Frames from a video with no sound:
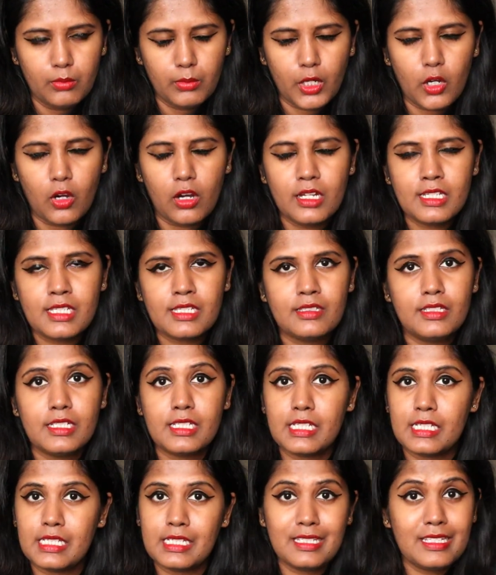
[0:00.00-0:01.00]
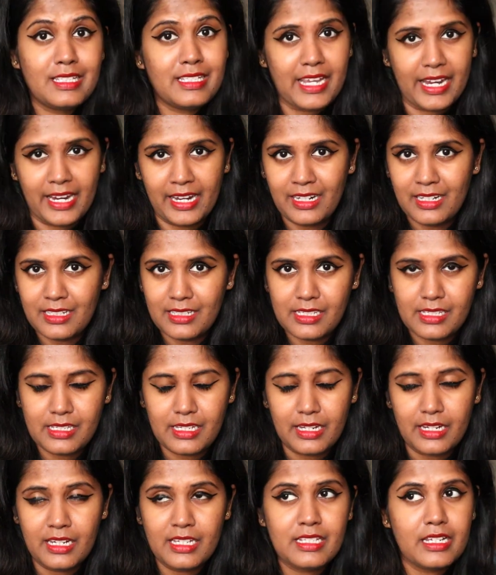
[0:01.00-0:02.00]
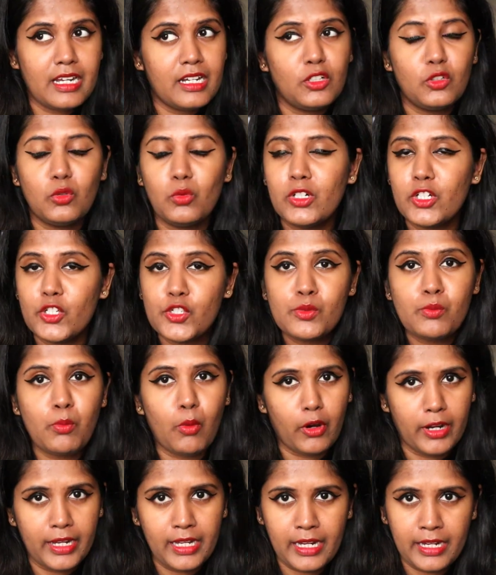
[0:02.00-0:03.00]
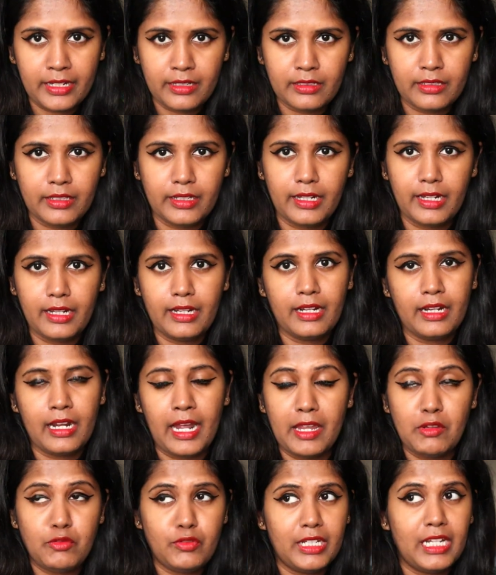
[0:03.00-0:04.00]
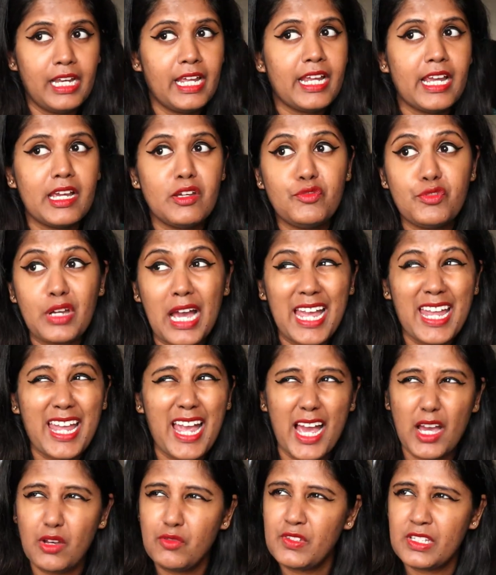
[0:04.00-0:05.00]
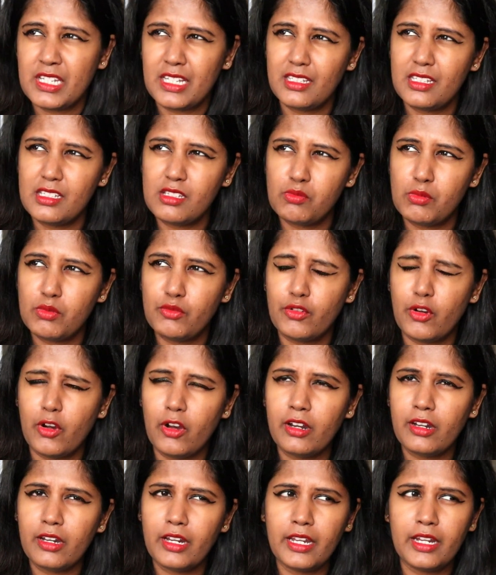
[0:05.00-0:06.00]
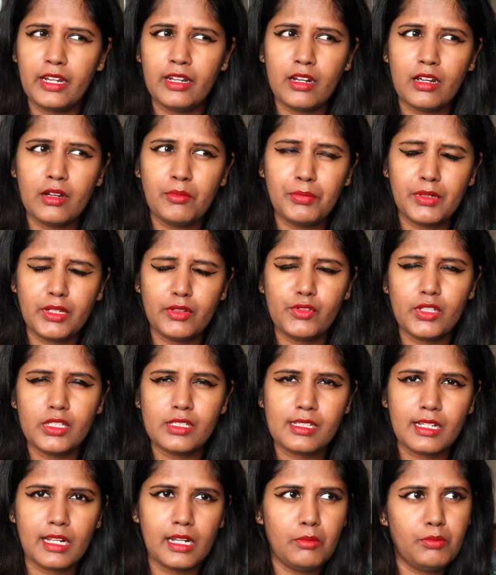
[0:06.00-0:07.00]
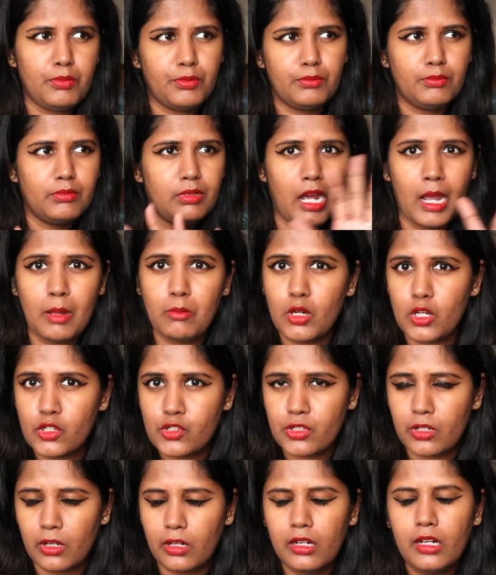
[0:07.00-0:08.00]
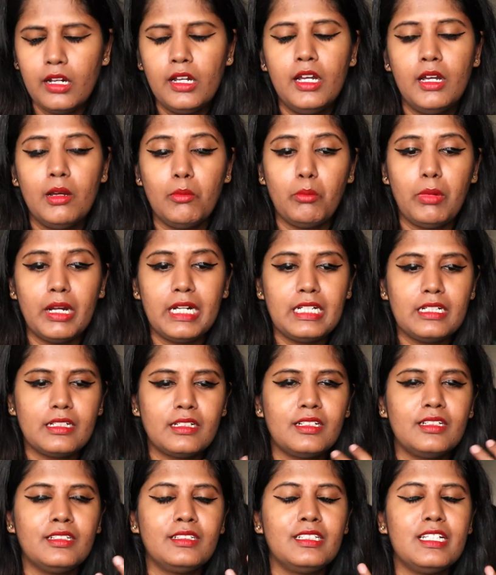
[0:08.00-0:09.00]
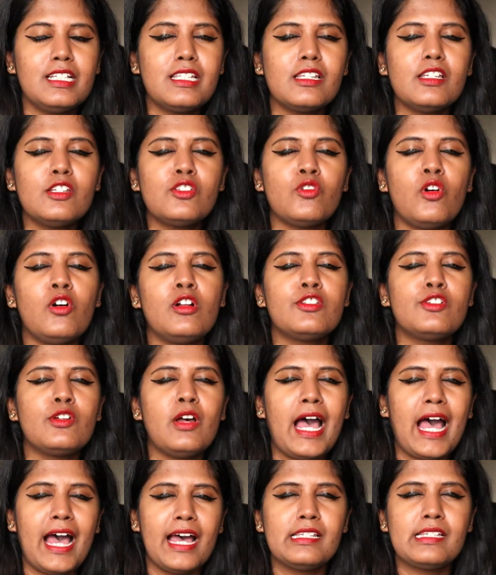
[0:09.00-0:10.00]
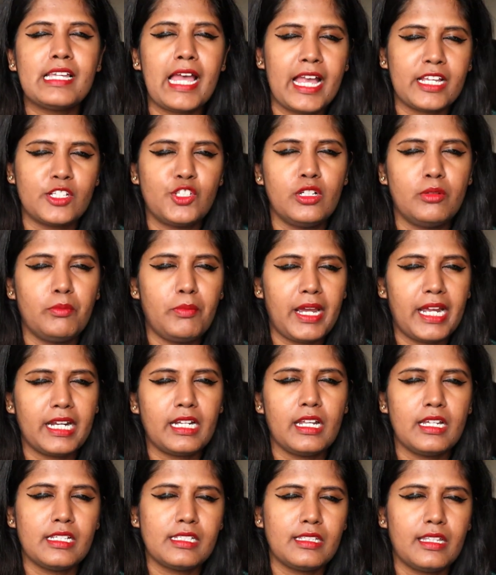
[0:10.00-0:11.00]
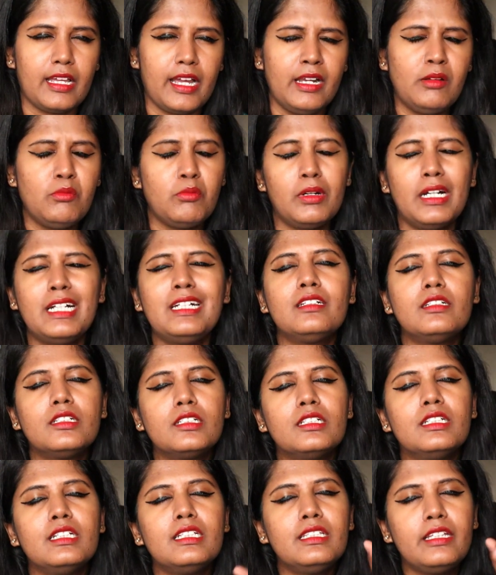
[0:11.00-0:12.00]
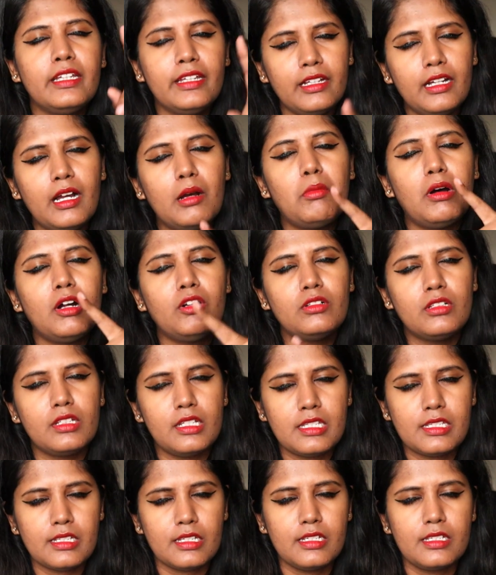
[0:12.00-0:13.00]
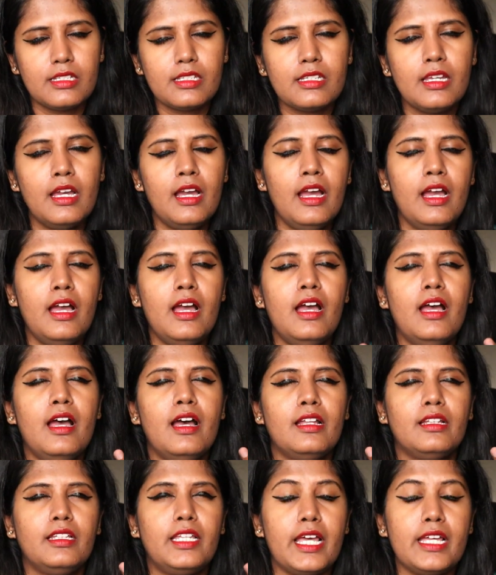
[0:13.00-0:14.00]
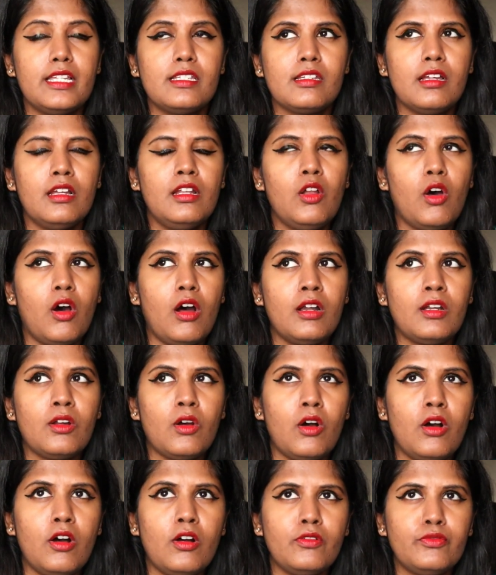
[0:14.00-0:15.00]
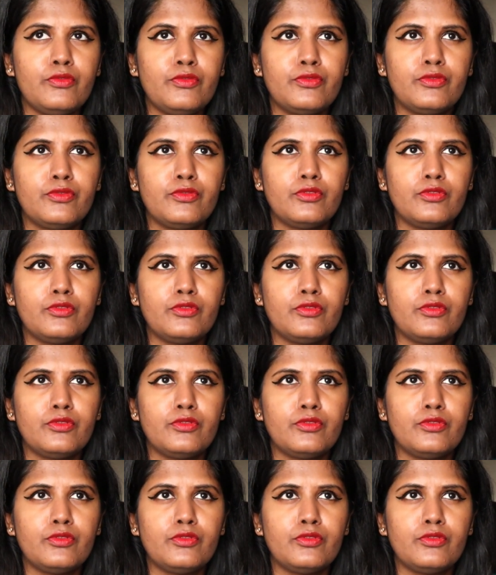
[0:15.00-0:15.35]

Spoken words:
because this is the second in the series and I don't want to spoil anything. I feel like I have said this before in a previous clip, I'm not sure, but this is also as action-packed as that. But the thing about this is, there's a lot of